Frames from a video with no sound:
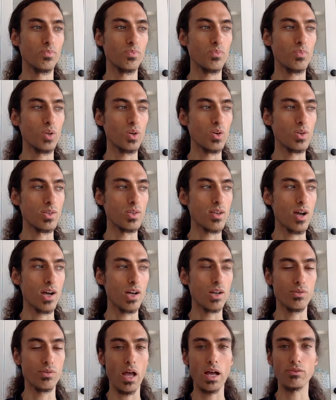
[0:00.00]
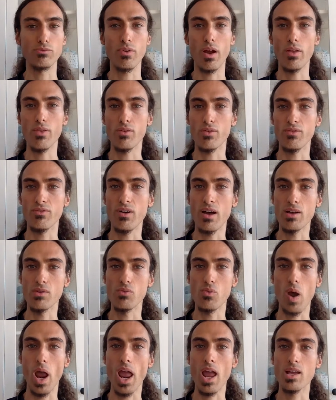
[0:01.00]
because I'd rather
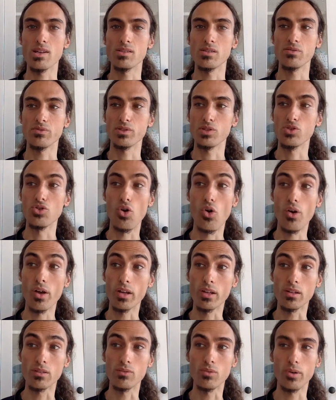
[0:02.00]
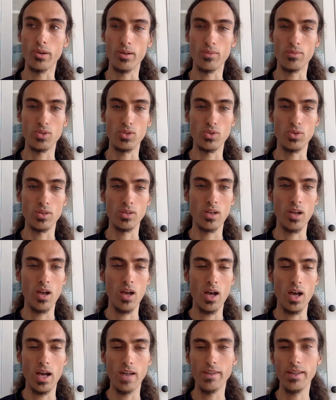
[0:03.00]
find ways of enjoying what I'm doing.
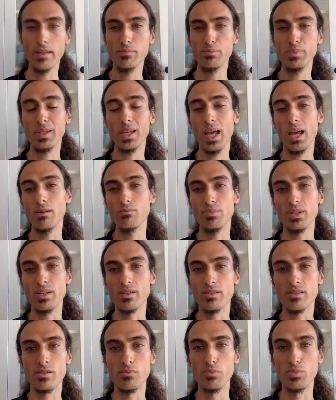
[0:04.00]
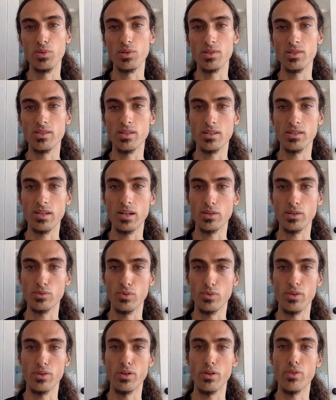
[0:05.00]
And that can be as simple as sitting down
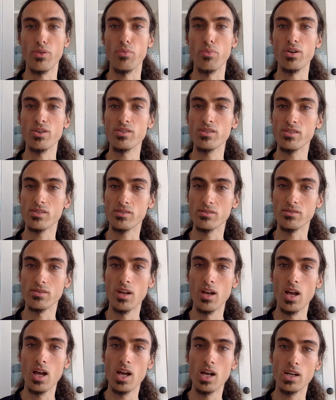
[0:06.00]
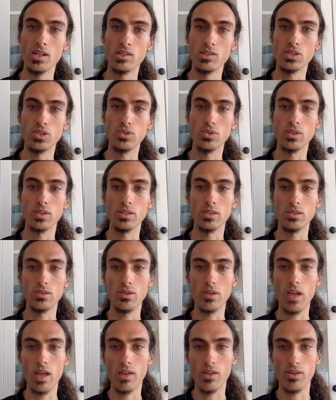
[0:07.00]
with another person and doing it
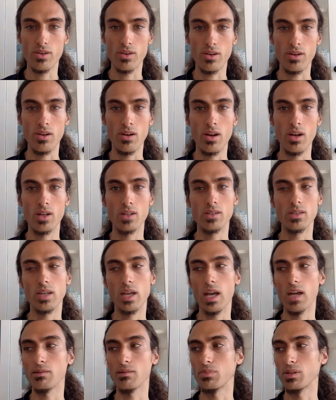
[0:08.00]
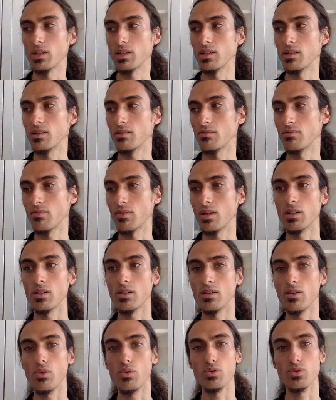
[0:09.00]
together. Can be
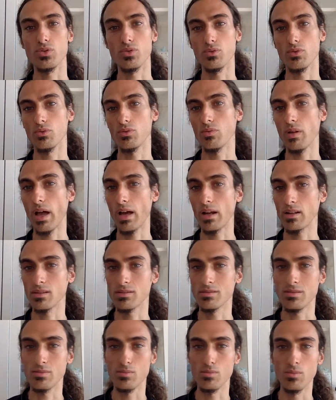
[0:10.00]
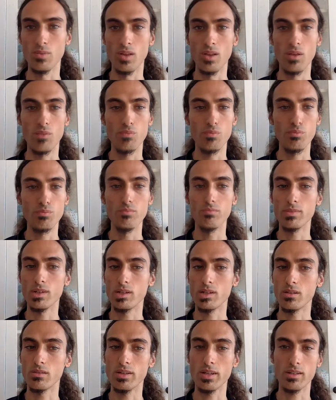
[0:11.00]
also adding some,
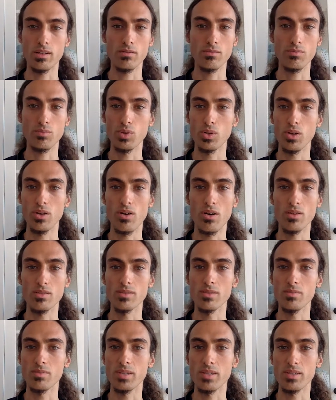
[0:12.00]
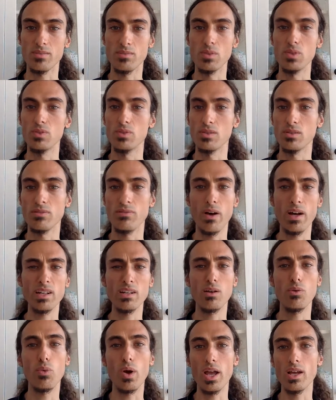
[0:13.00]
like putting on some nice music,
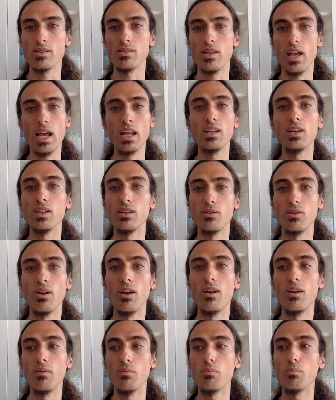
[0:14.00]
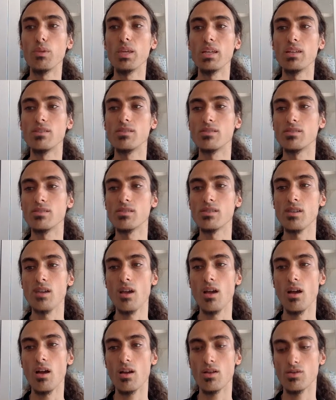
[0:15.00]
finding ways, any means
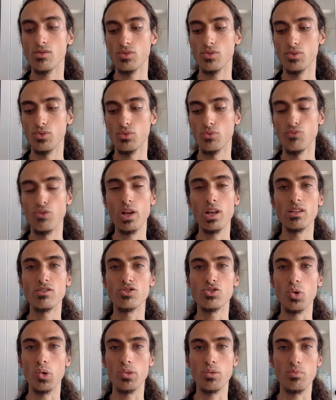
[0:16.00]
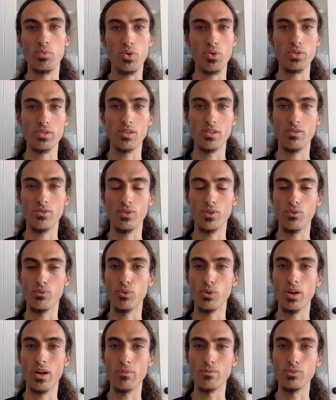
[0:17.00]
to really enjoy the process of
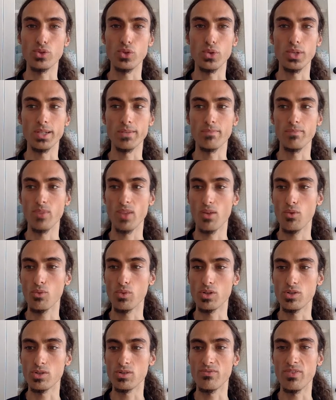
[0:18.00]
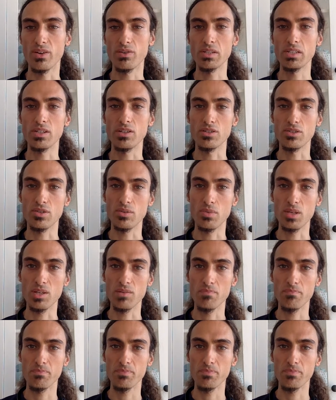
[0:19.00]
what I'm doing, which is very dear to me.